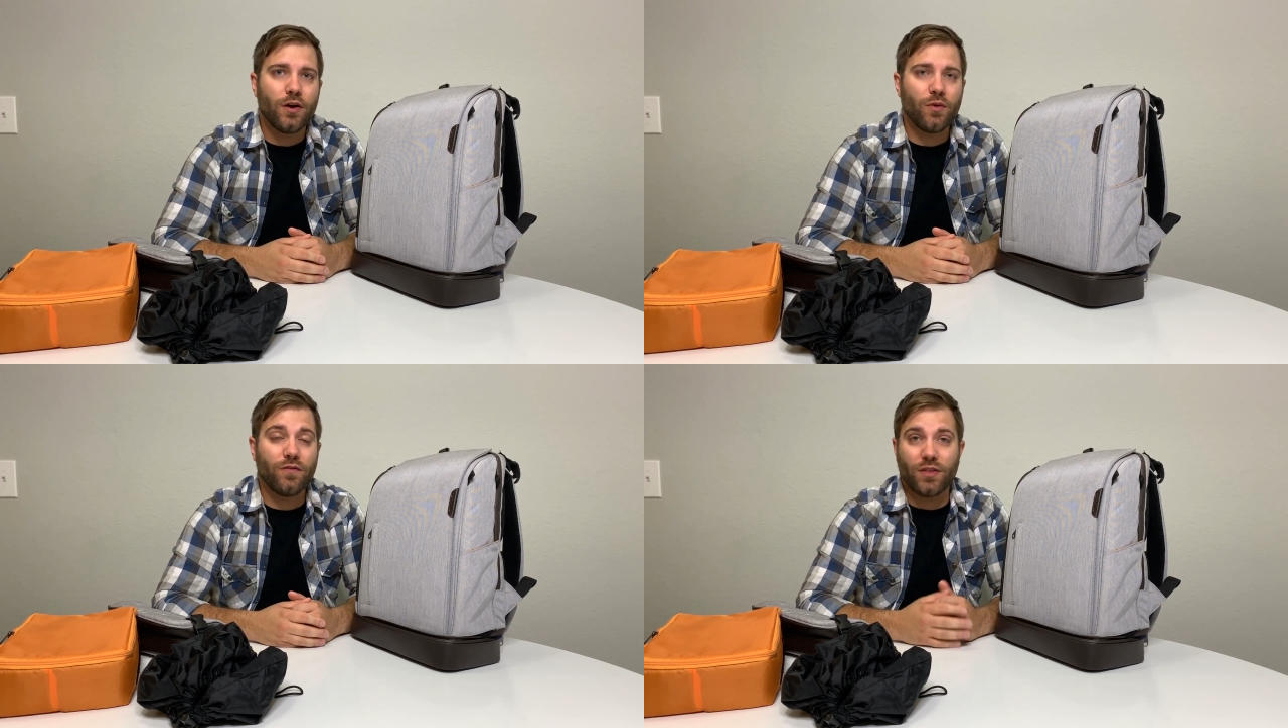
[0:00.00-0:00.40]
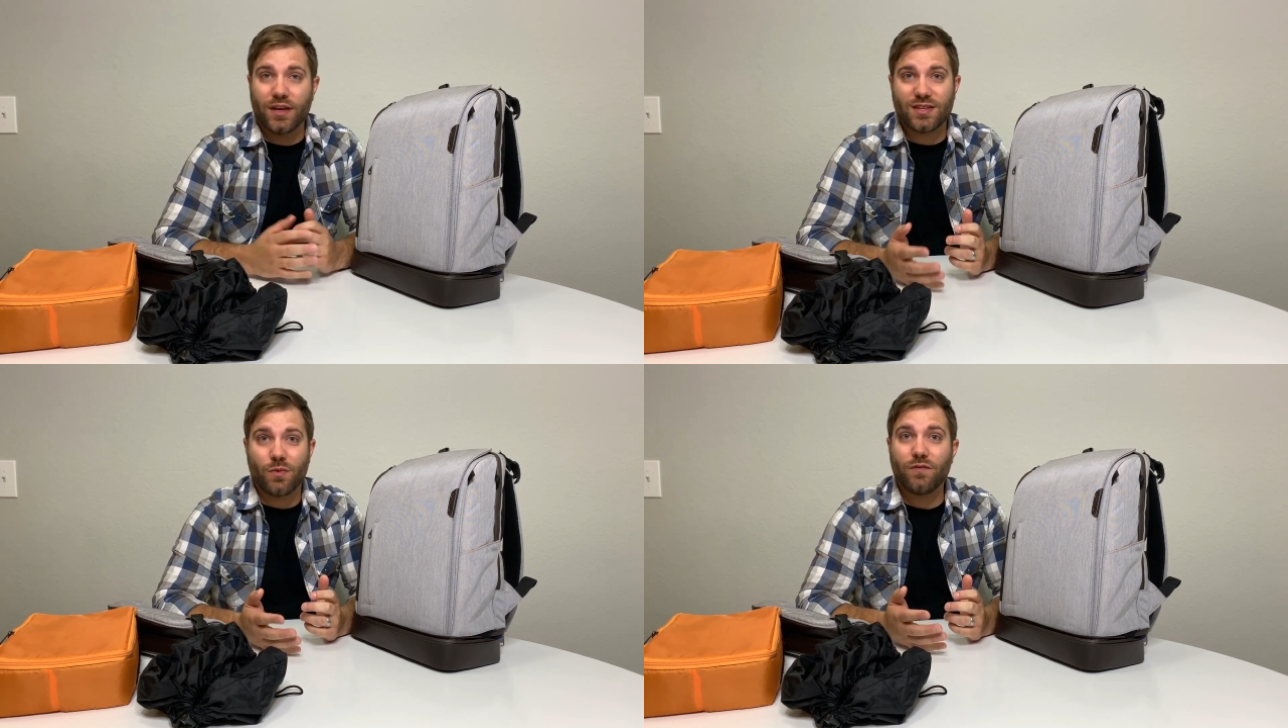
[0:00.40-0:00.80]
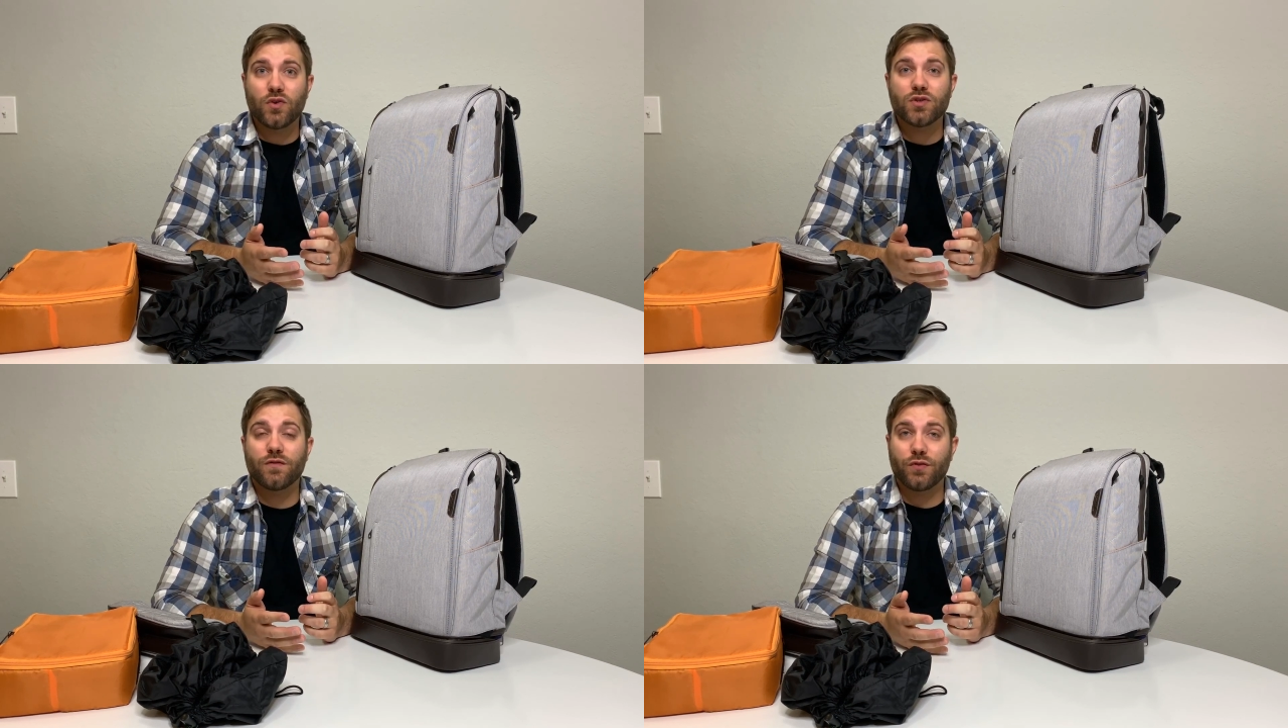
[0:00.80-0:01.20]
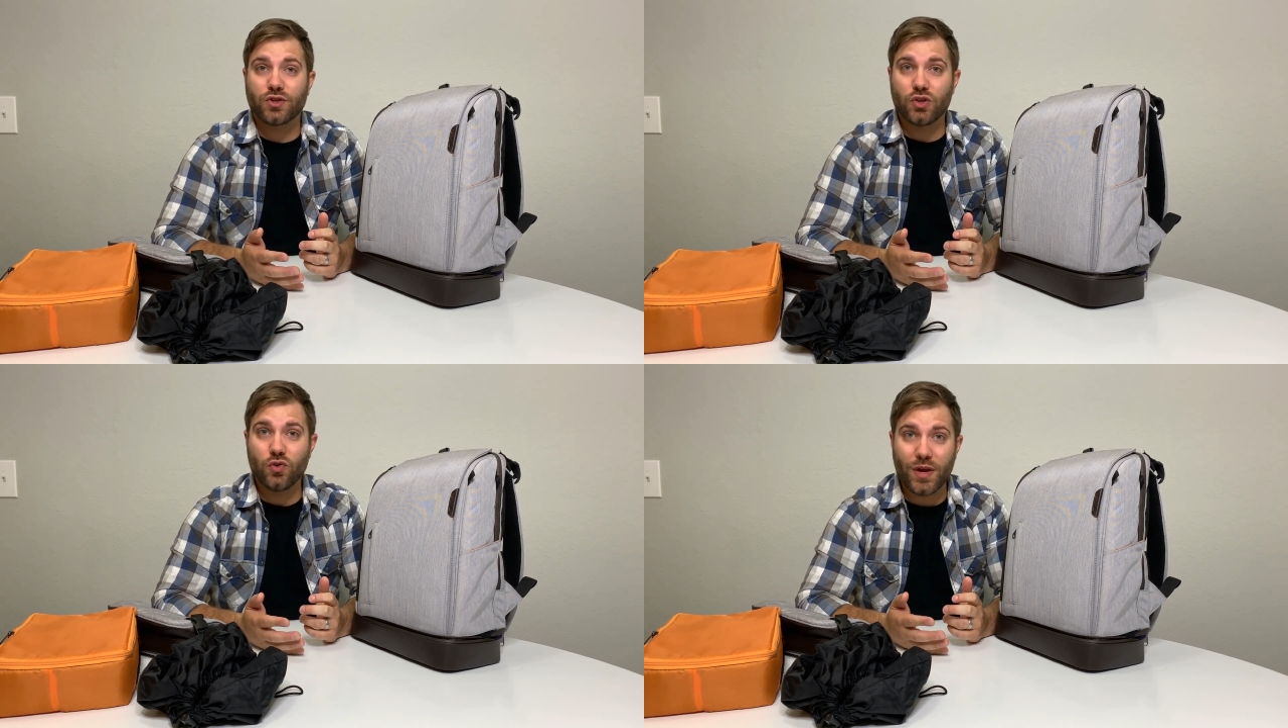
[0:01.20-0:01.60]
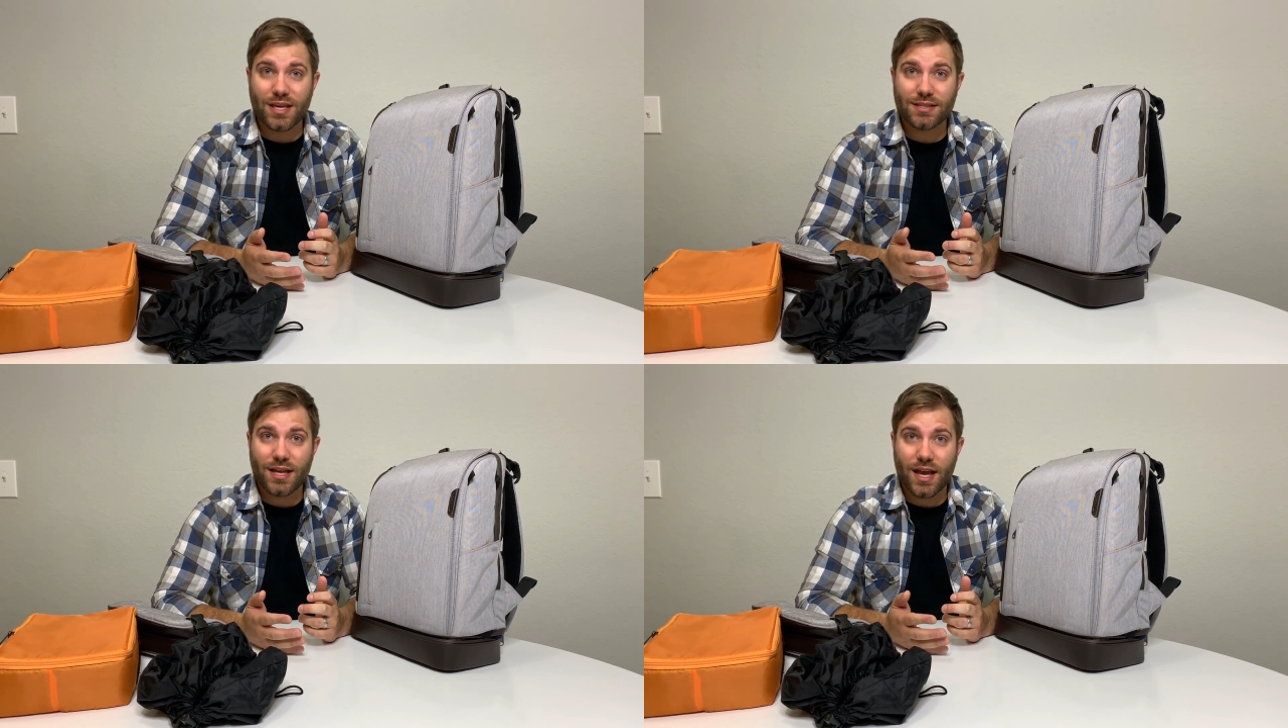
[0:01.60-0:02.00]
Like I said, we've used it for 2
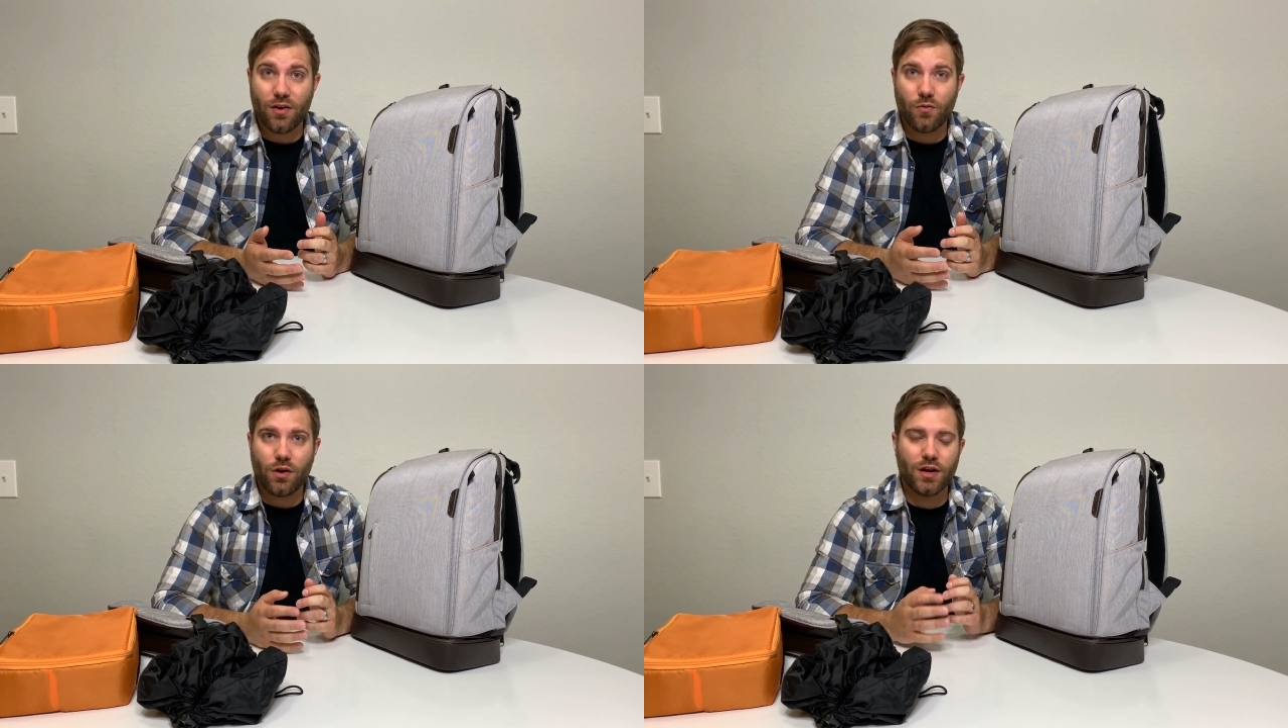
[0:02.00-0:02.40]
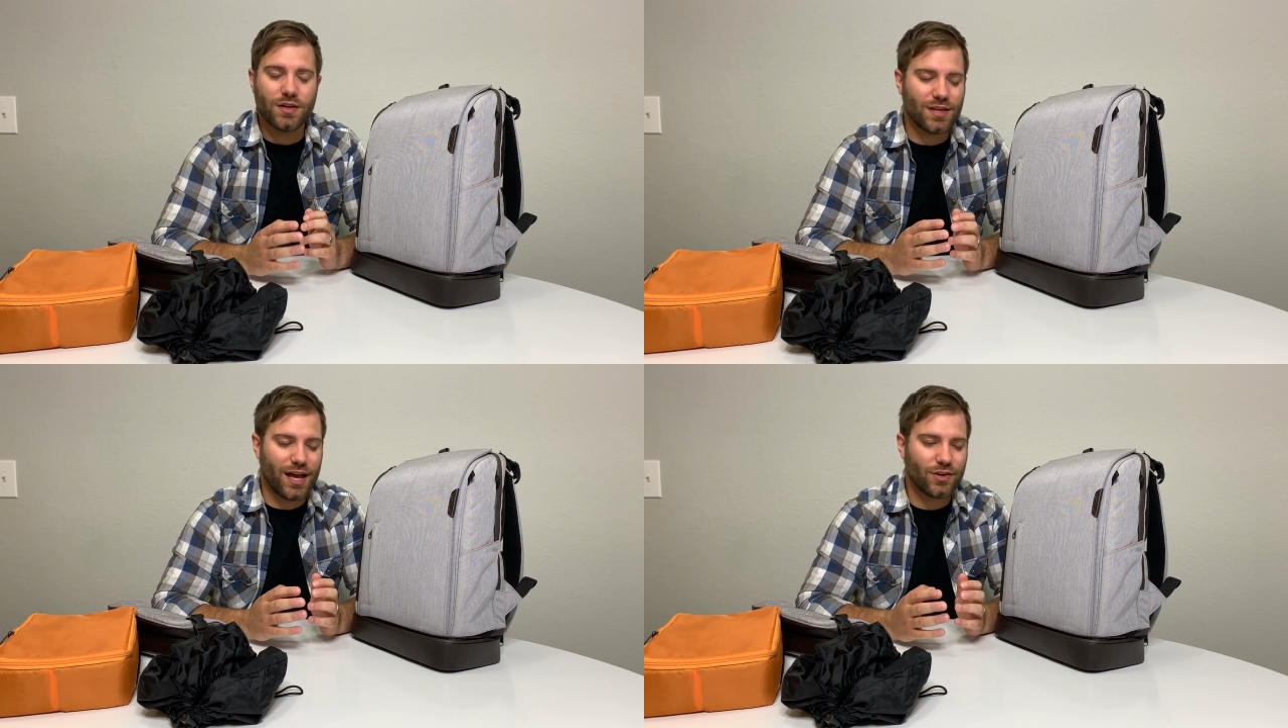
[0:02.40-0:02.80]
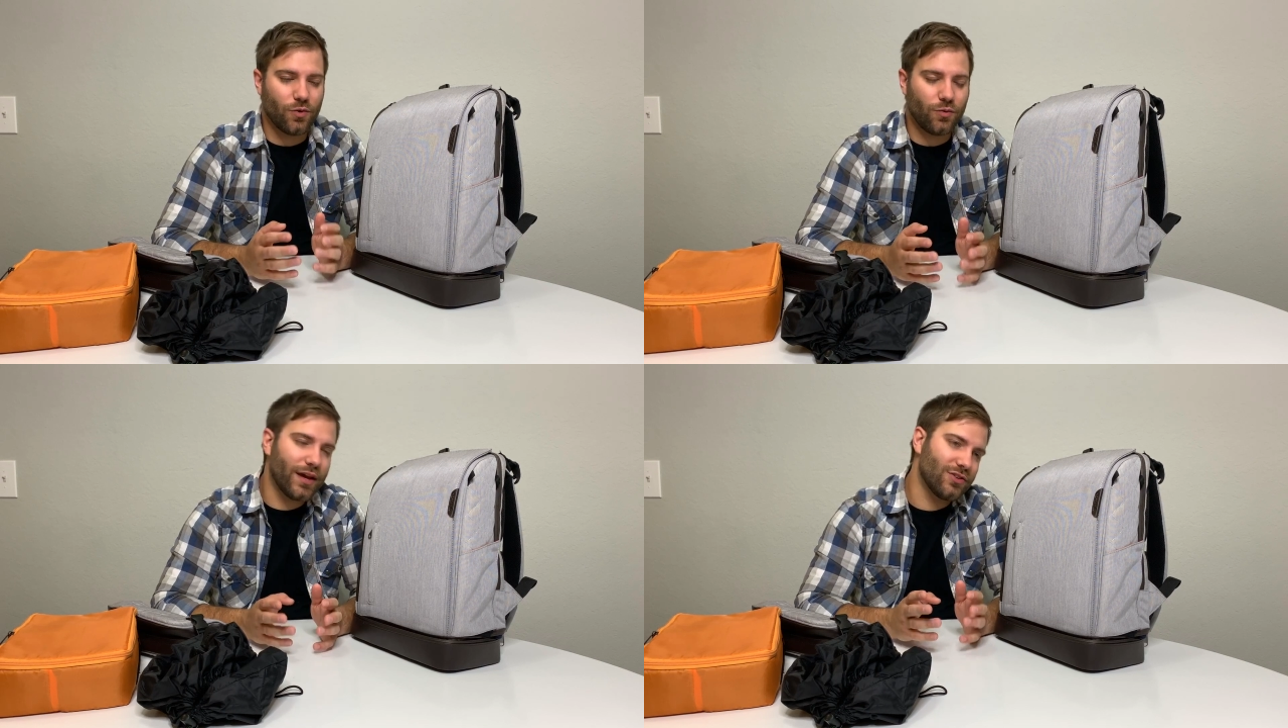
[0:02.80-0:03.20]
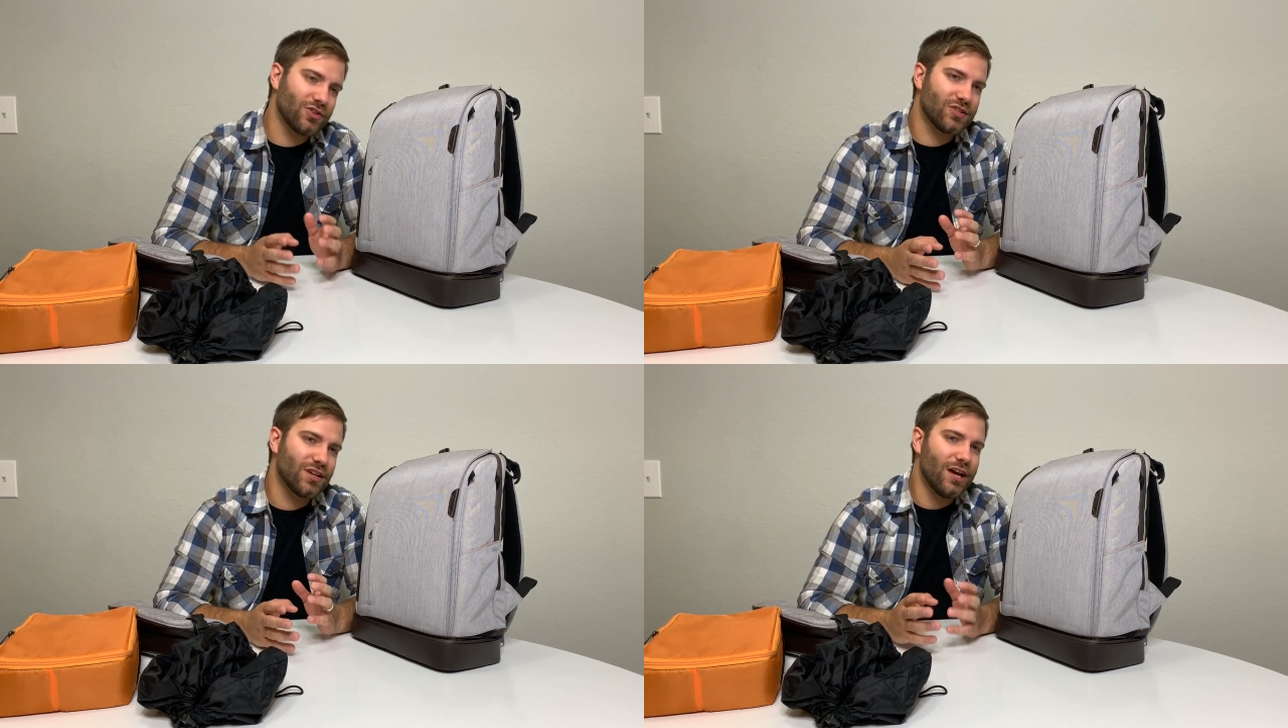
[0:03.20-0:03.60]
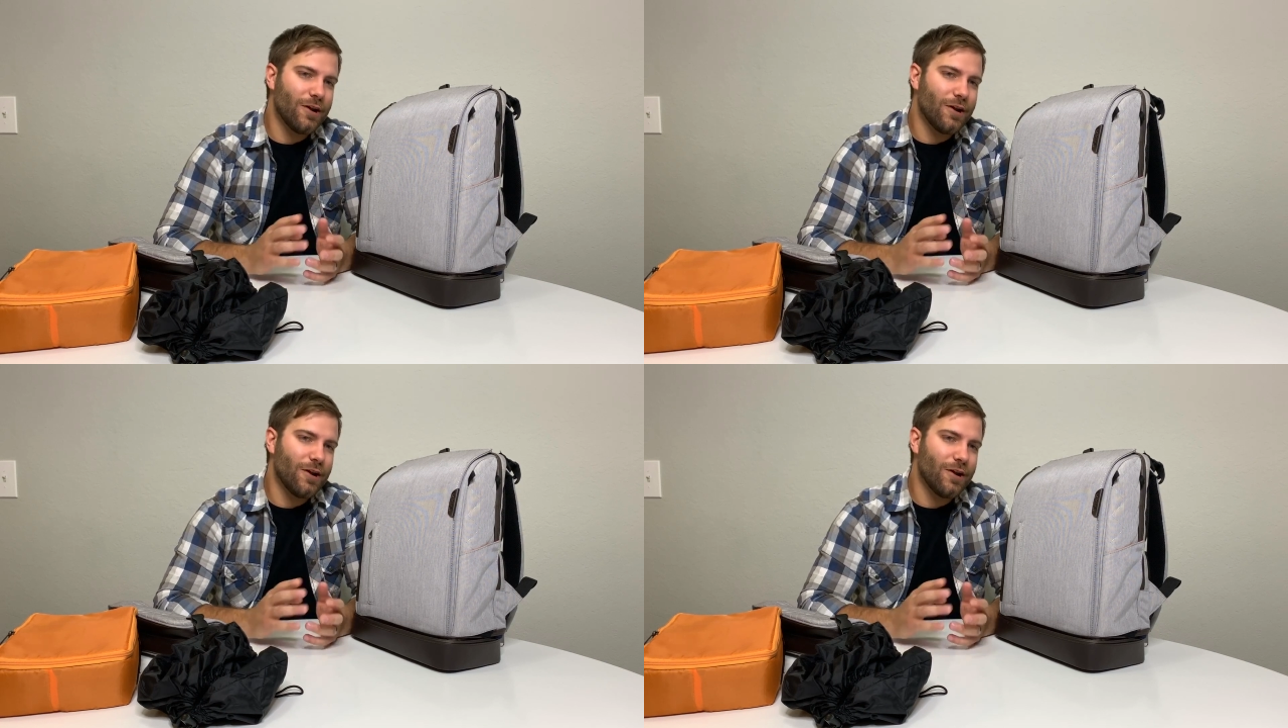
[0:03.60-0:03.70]
weeks now, because I don't like just